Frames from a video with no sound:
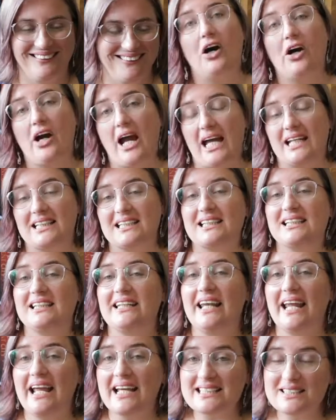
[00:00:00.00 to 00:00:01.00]
Alright,
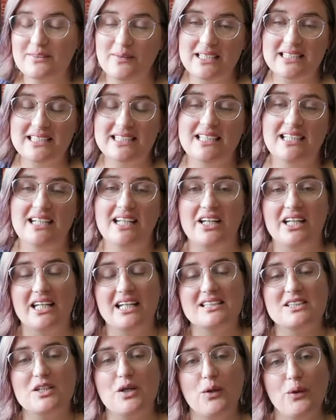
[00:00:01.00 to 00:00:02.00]
next question
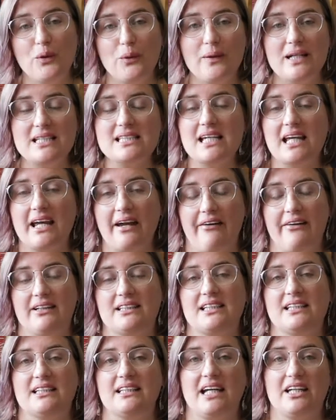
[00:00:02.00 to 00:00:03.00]
is, who is a
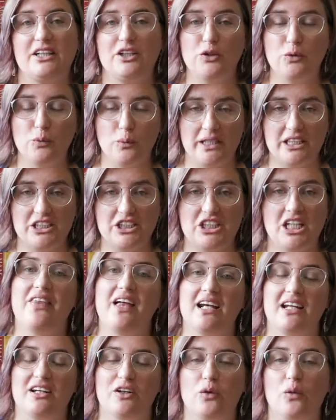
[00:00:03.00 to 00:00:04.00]
character that you wish
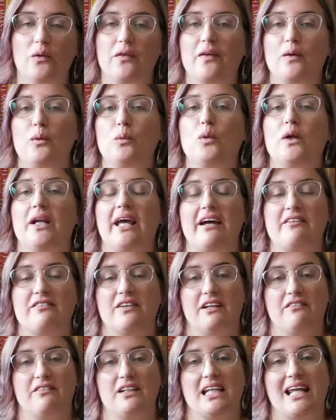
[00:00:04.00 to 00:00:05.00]
that an author would have
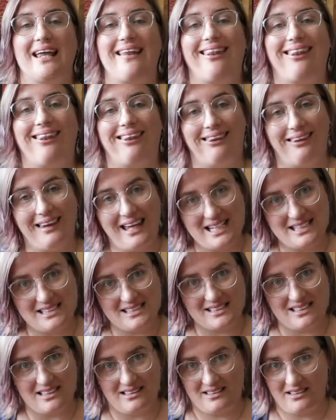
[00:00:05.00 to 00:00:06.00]
given
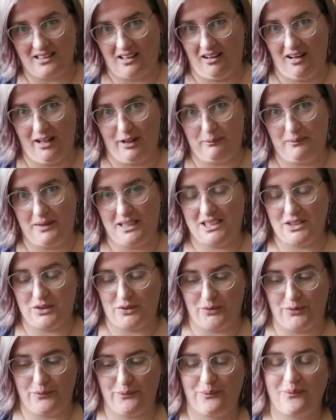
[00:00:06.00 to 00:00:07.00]
less time
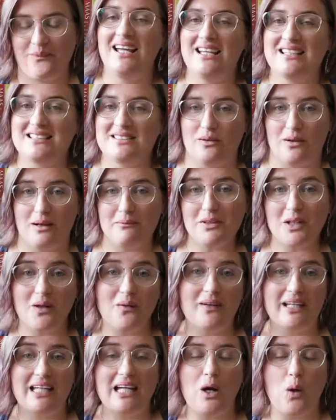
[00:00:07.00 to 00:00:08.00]
to? So I'm
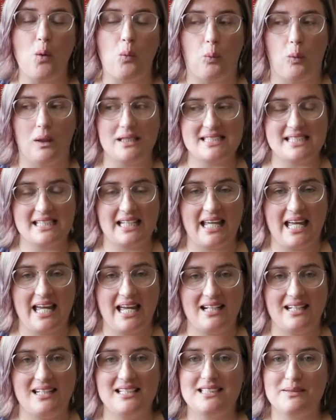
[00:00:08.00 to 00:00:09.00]
going once
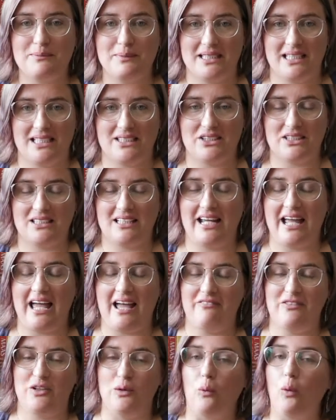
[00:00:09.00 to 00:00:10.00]
again to potentially
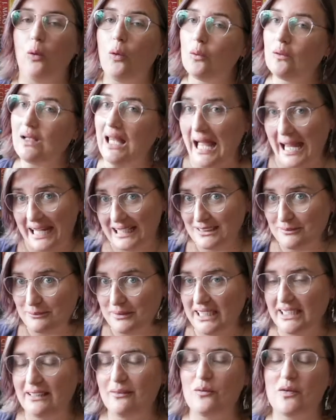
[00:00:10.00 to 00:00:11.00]
have you all hate
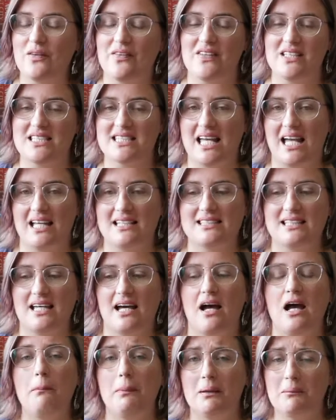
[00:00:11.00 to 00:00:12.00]
me with this
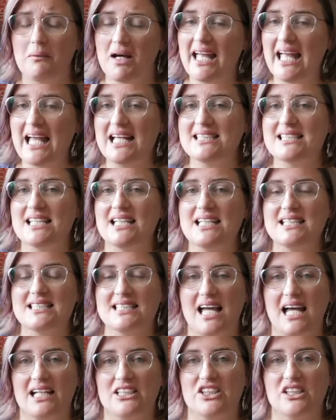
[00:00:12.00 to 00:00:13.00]
answer, but my answer is
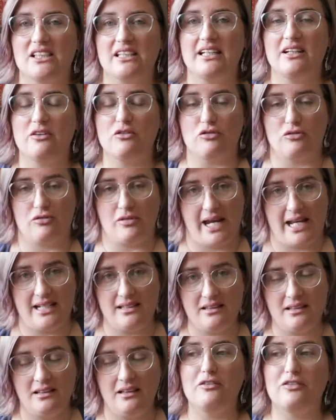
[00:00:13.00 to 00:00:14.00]
actually
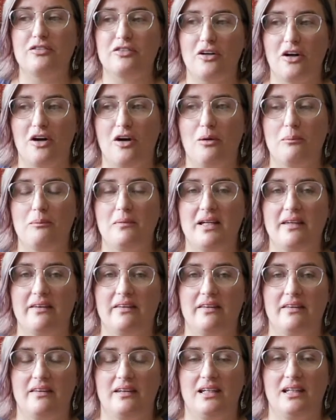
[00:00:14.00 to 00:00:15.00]
Ren from
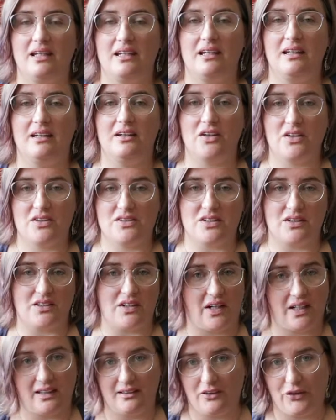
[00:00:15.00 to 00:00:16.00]
the Curse of
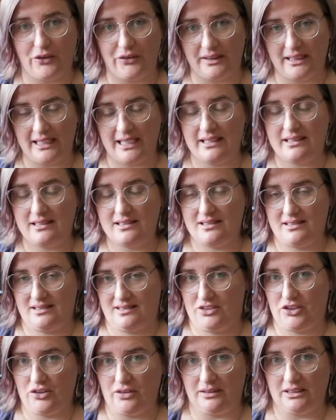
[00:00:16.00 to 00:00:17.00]
Dark and Lonely
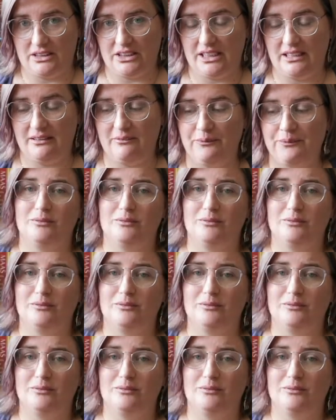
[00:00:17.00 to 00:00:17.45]
trilogy.